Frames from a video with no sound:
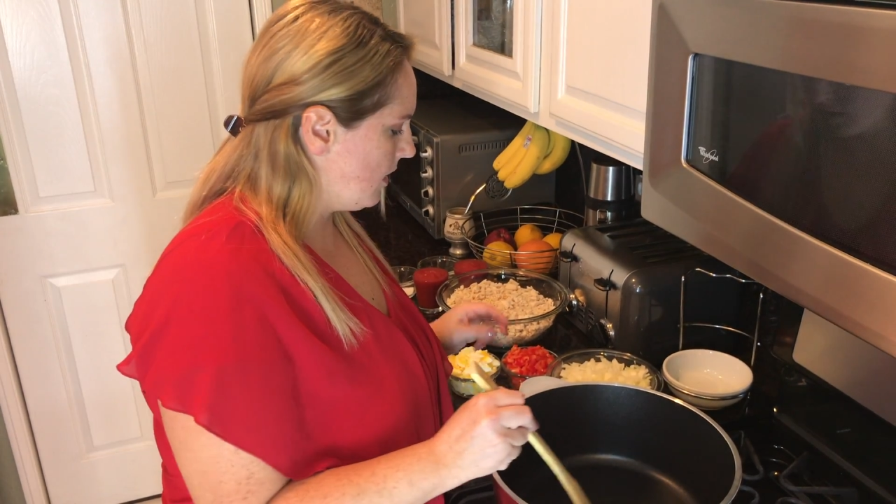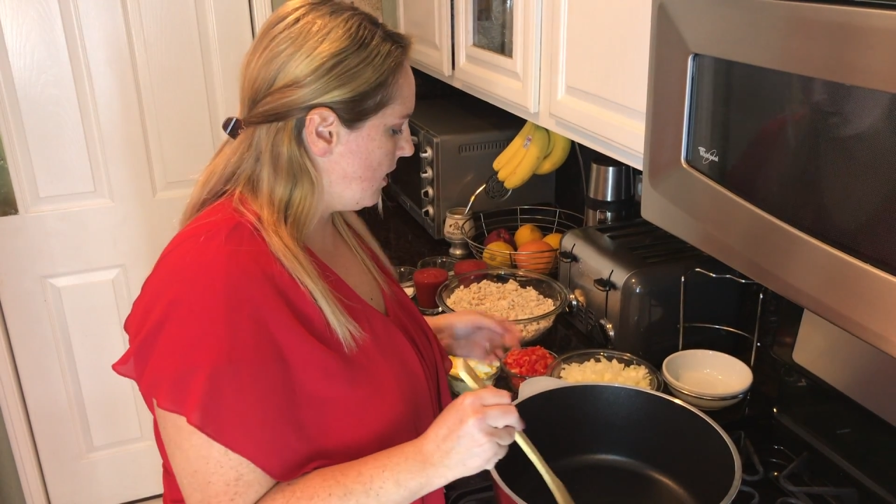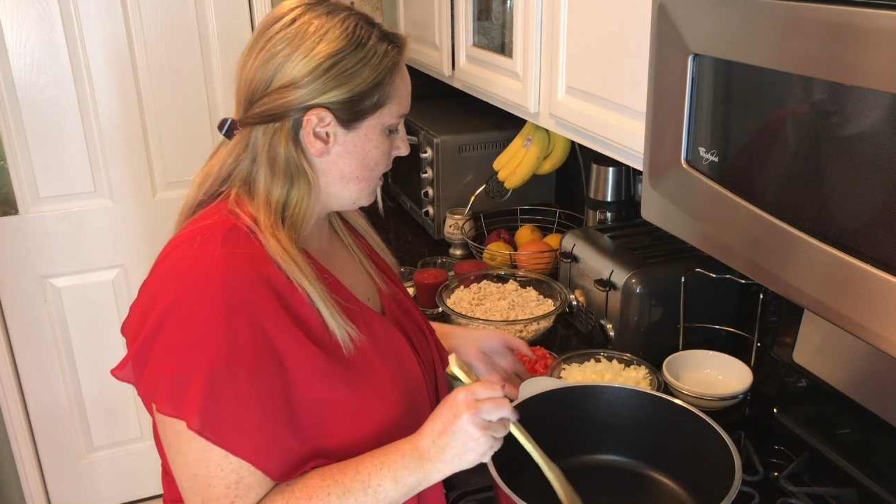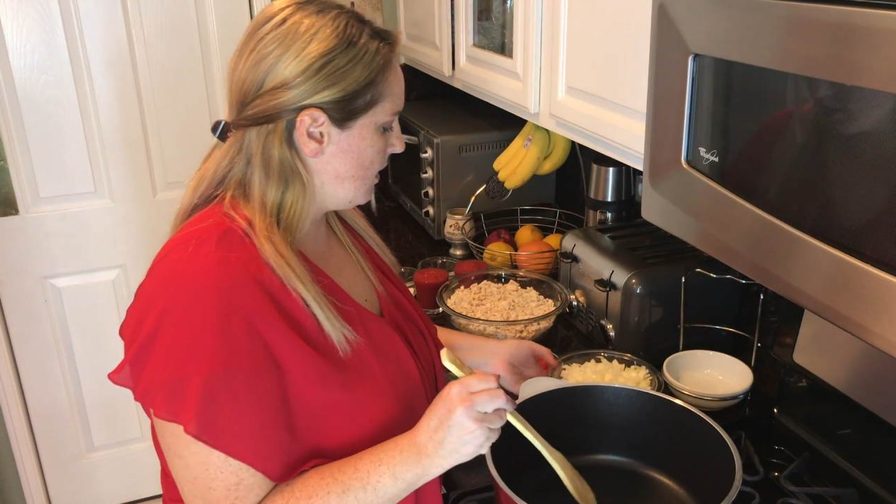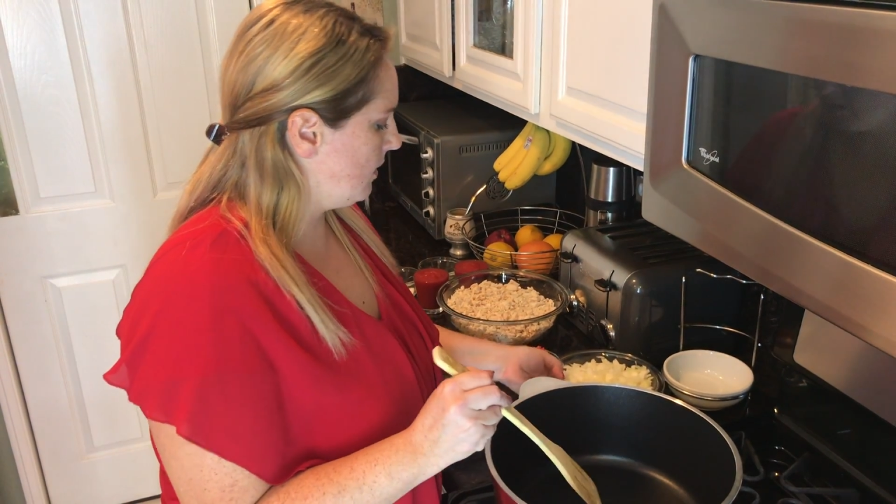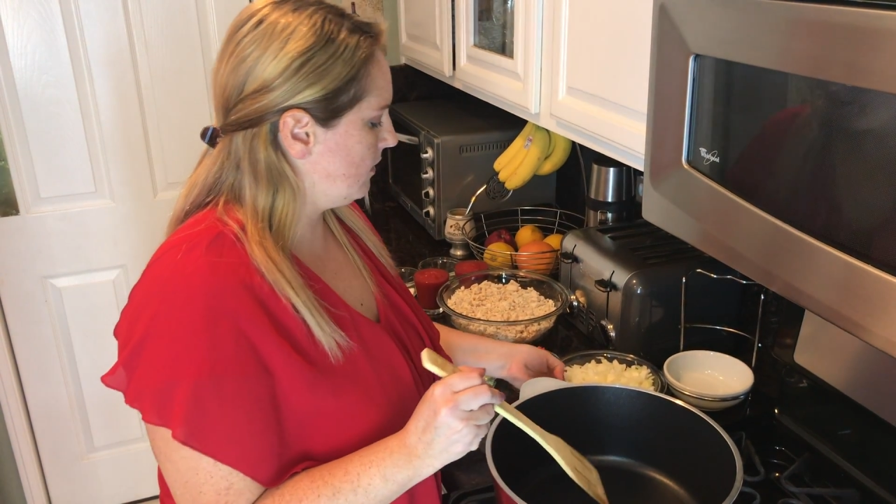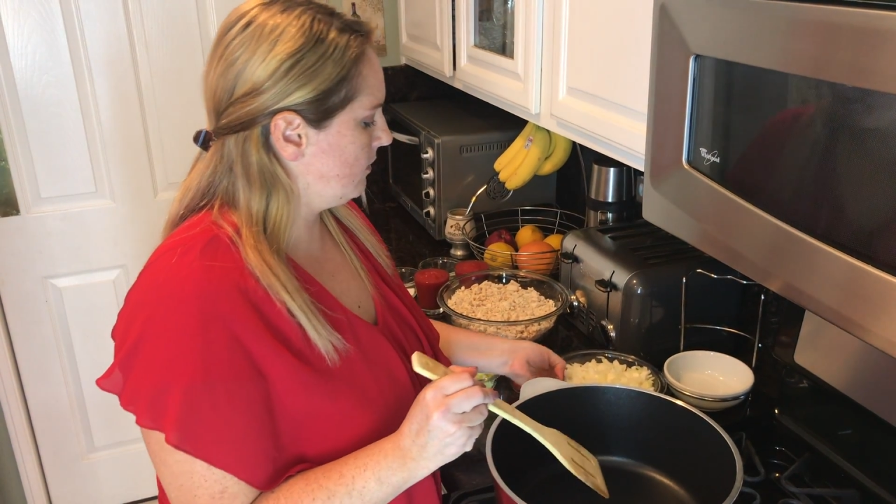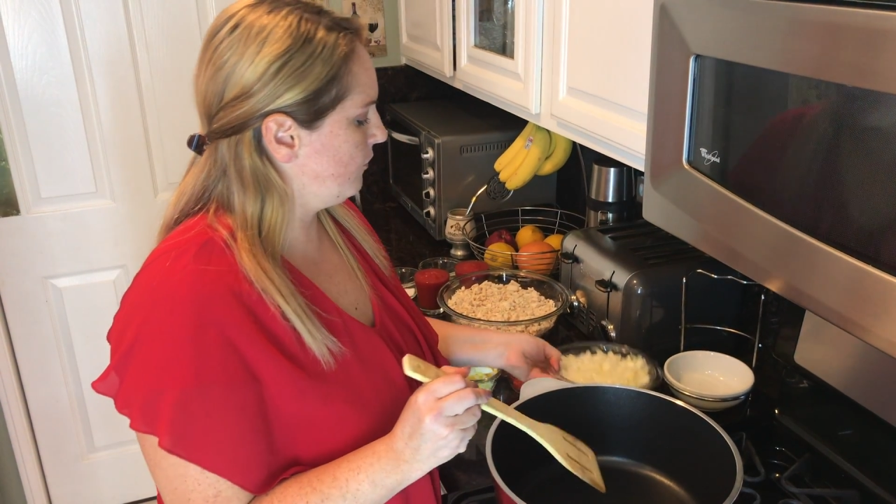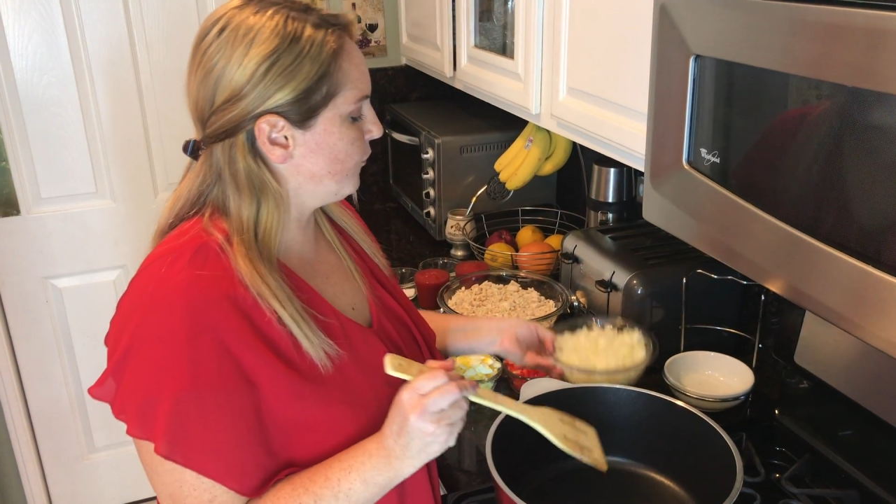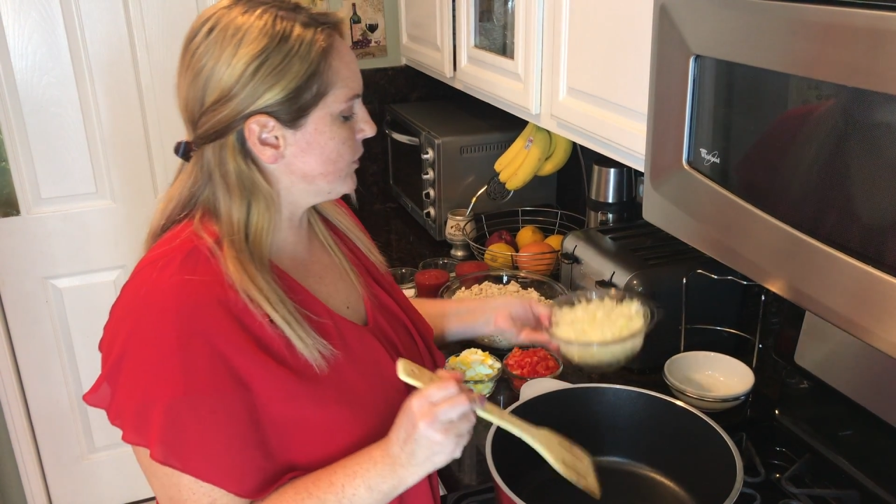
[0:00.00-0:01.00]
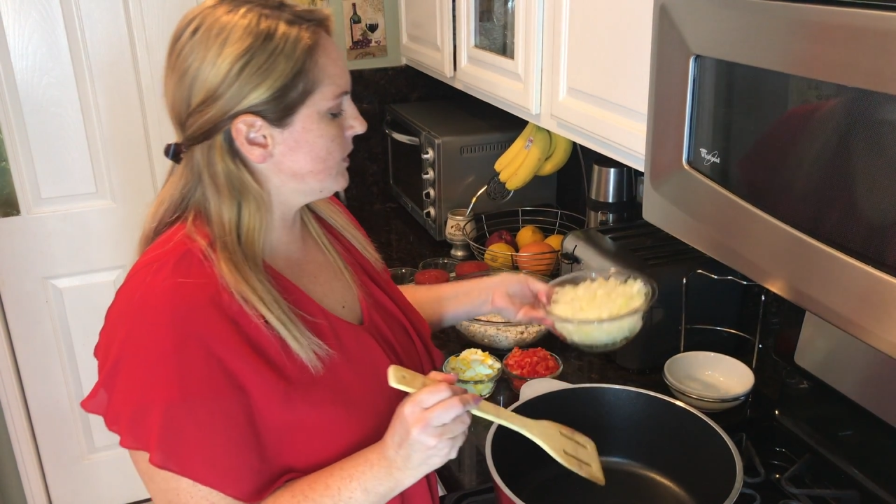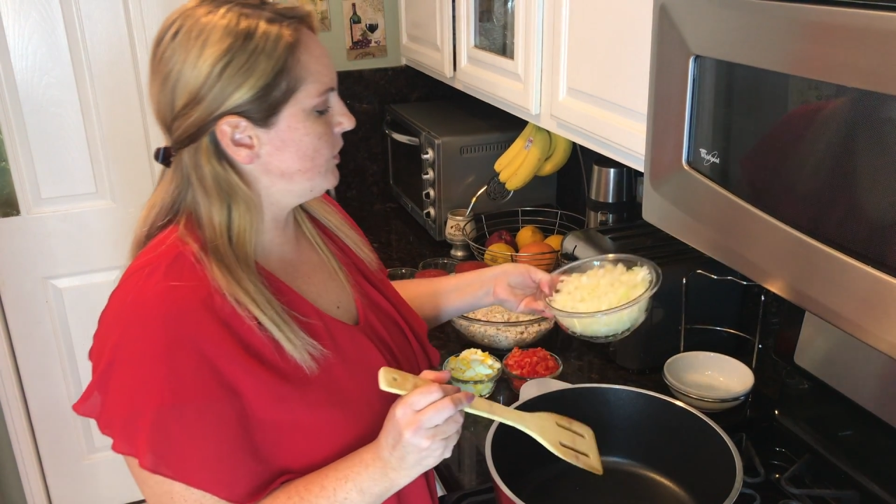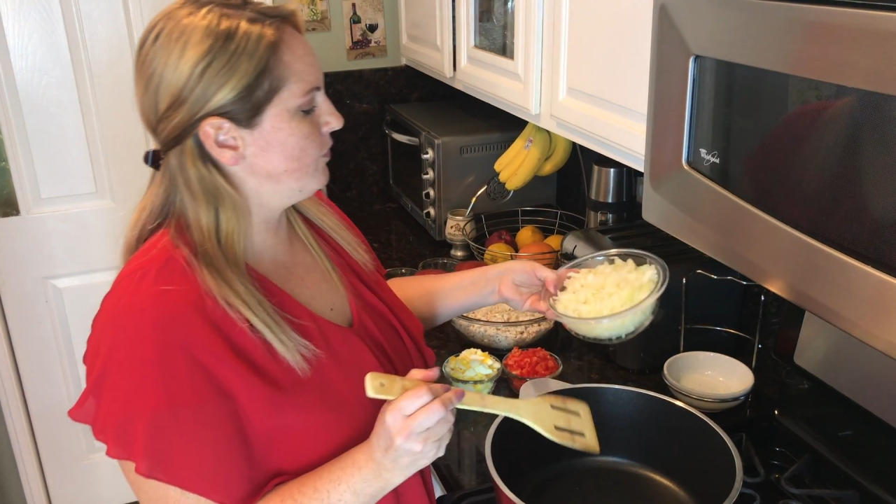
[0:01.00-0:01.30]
And the first thing